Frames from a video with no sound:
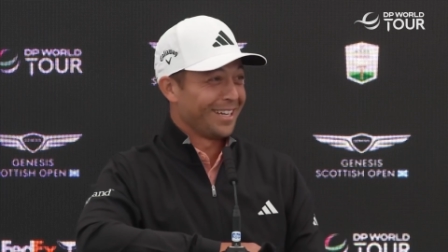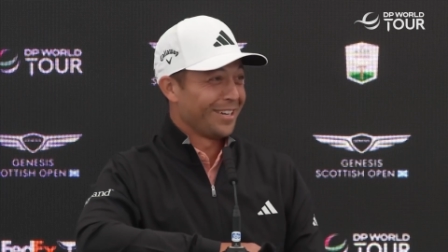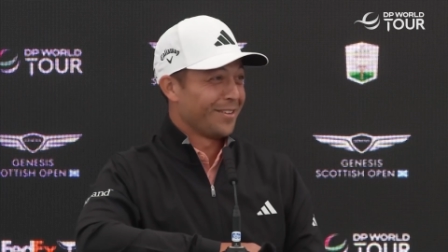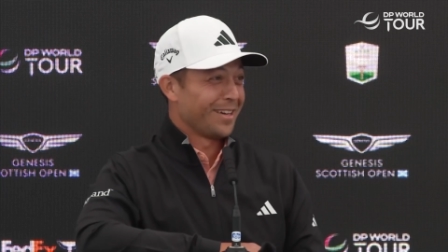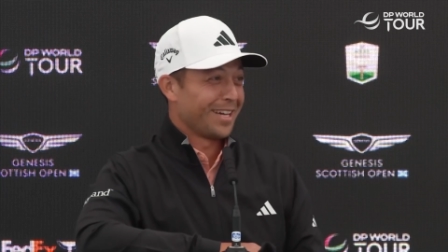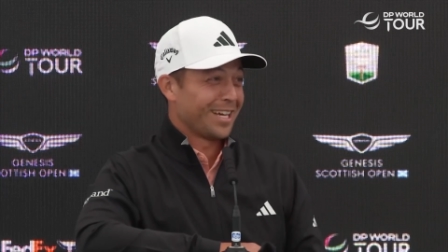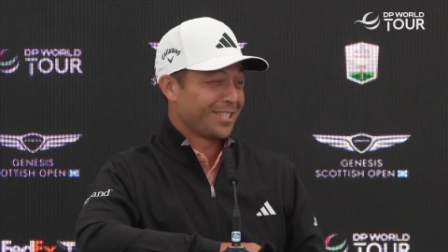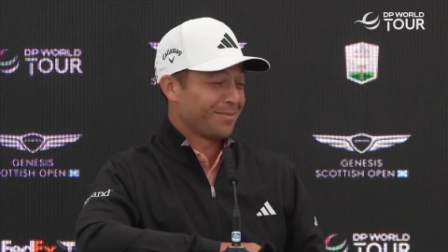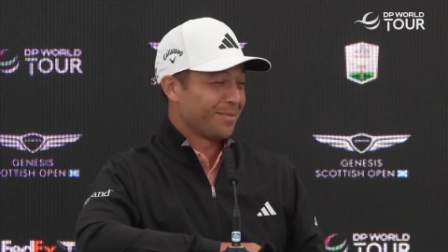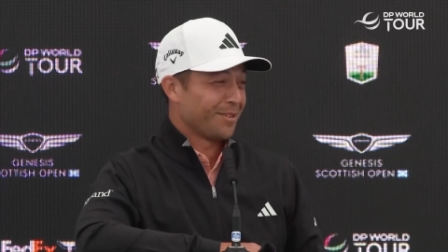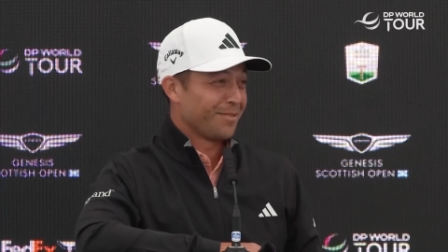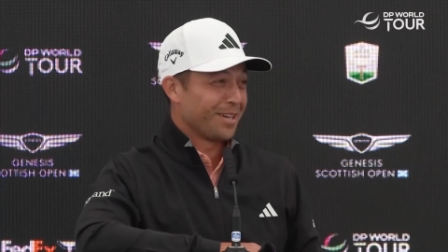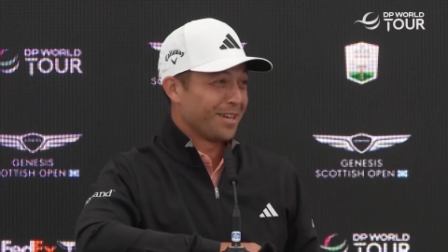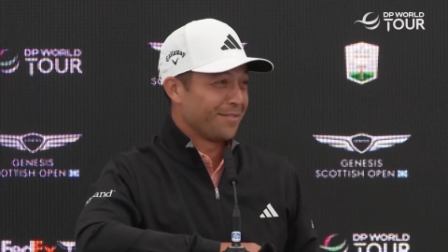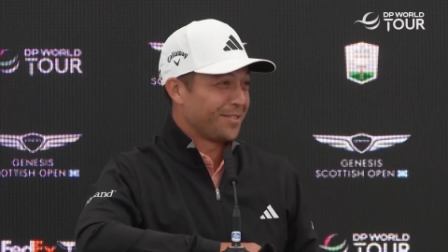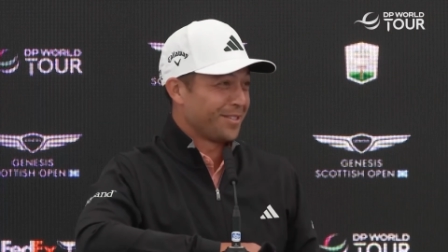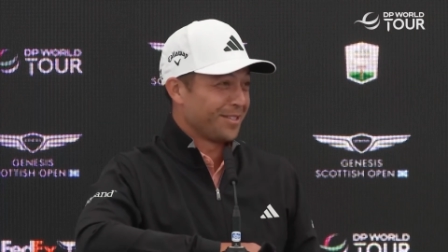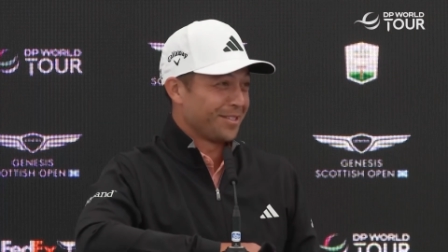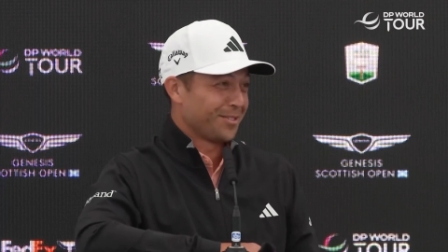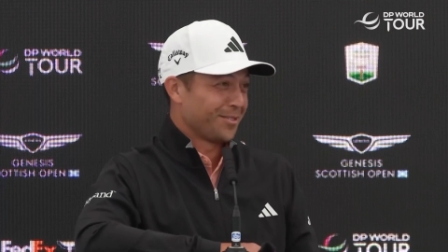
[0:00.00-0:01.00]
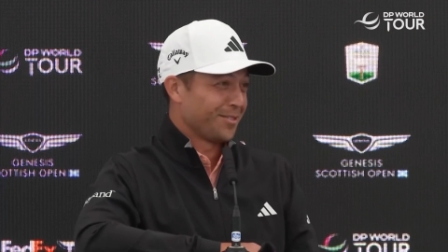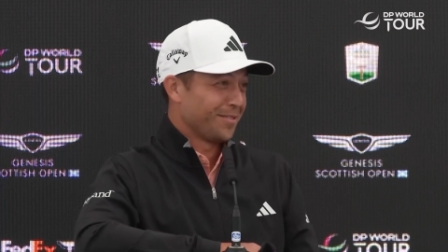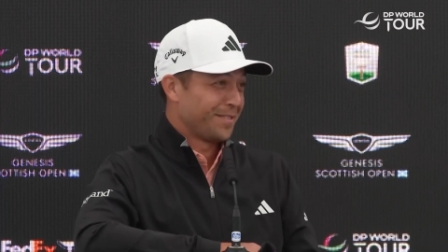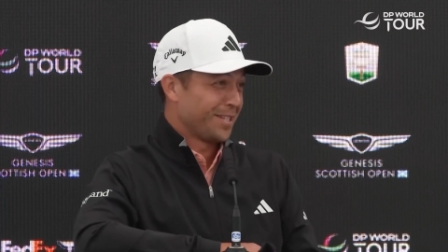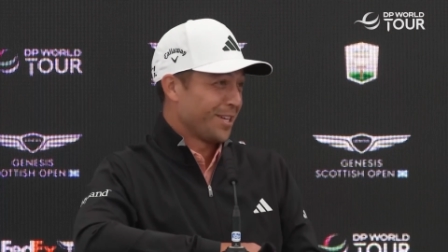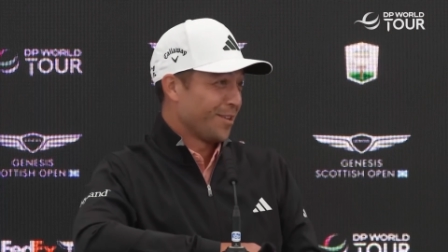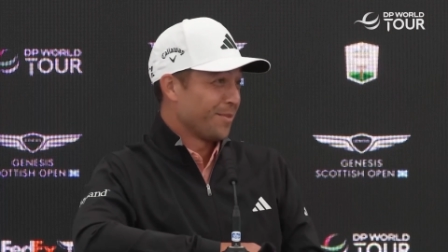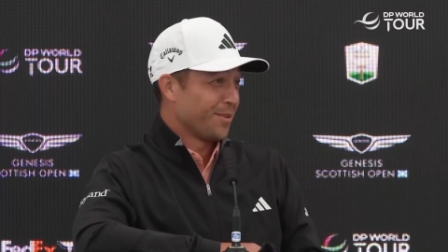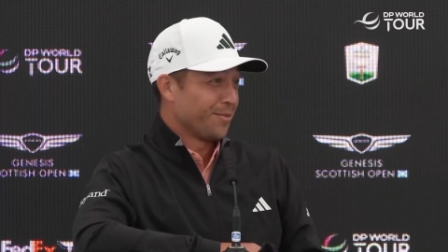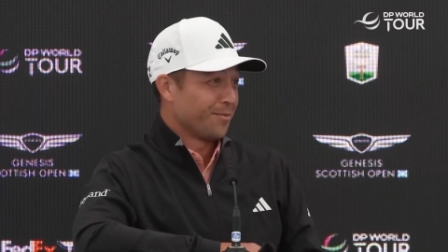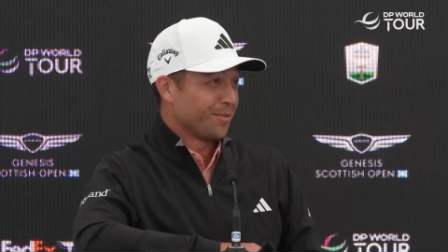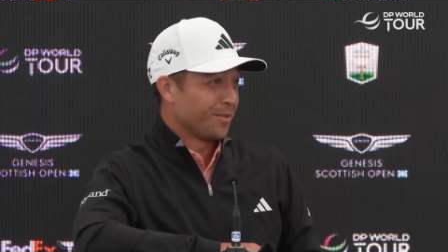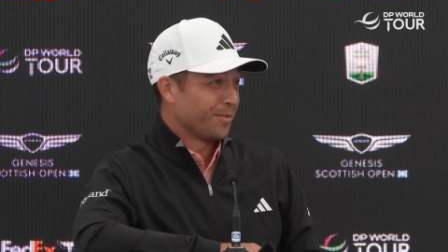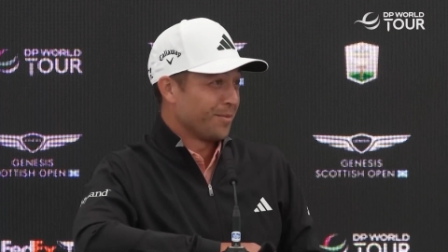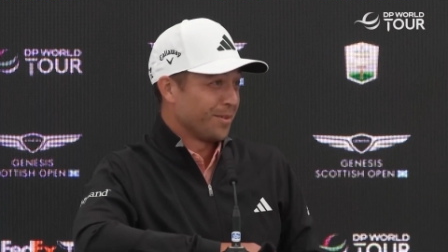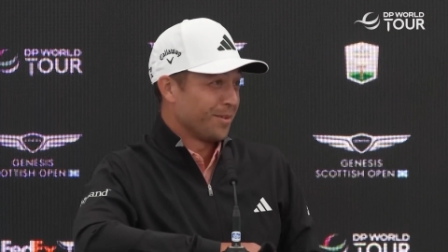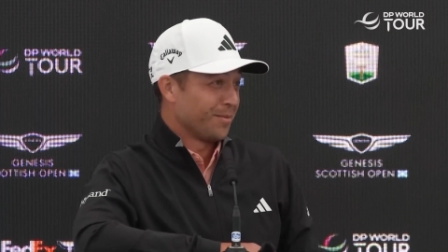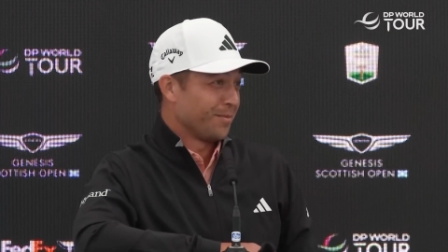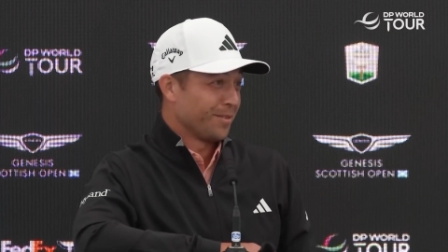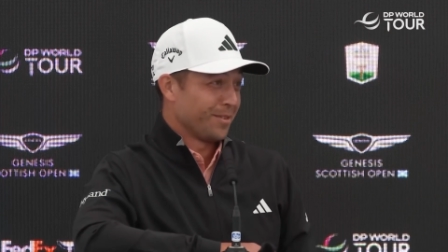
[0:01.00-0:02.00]
you know I asked my wife to sort of tell me wh-
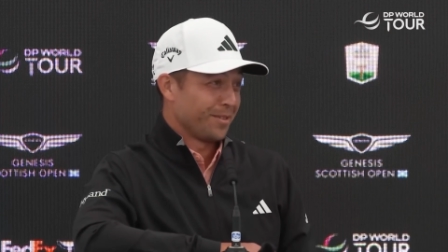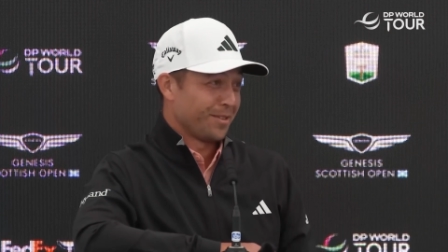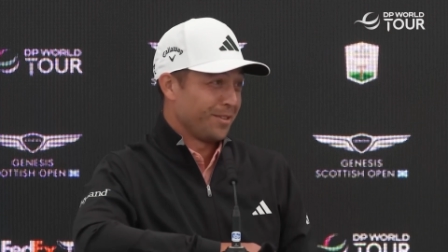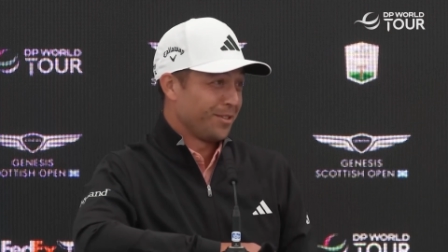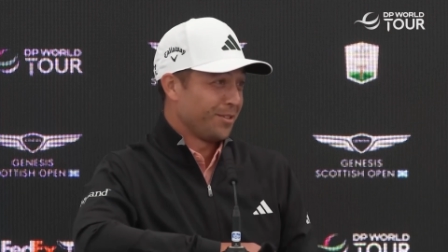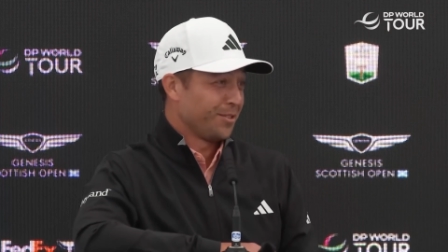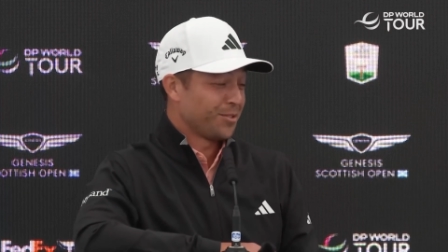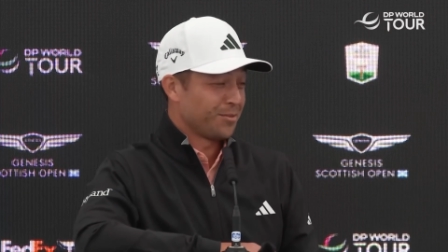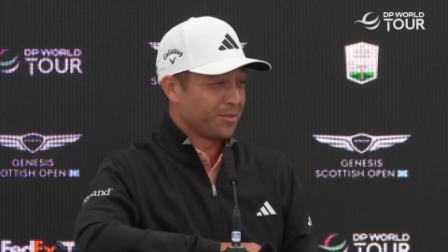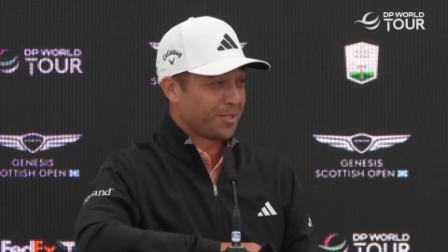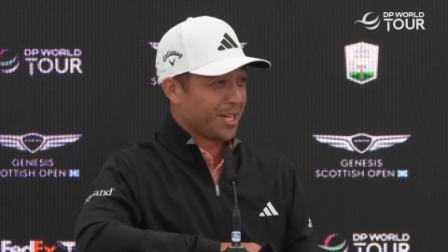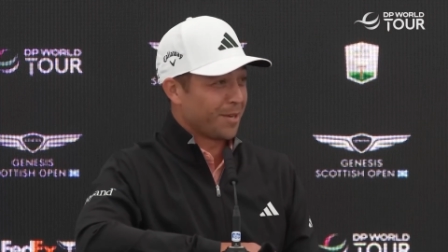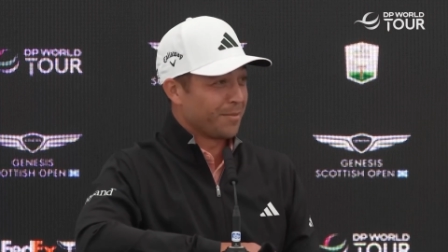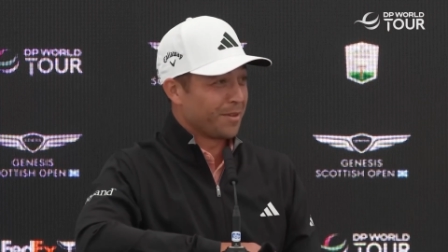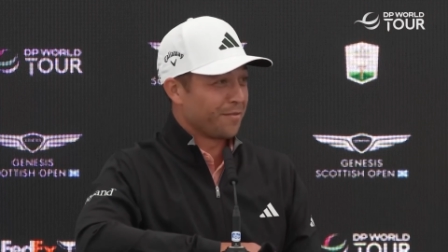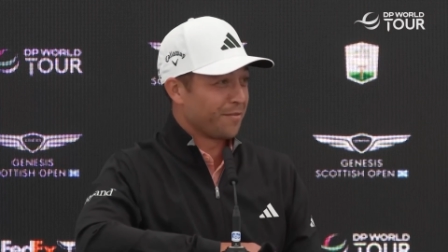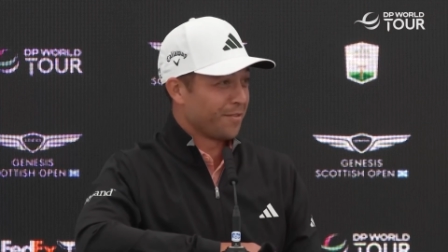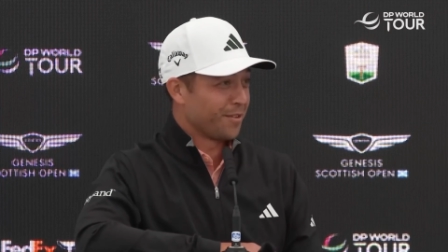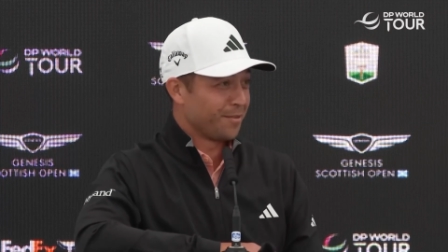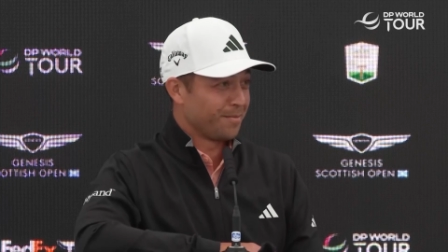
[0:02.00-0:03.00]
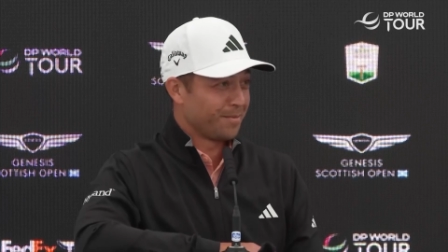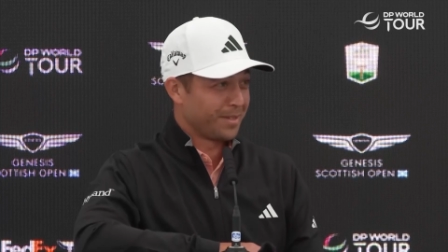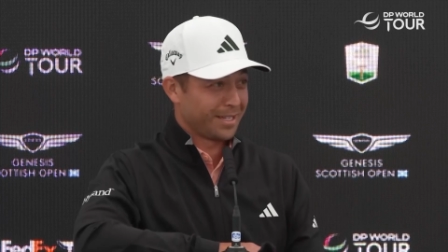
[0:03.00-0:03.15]
wh- where the news was coming from,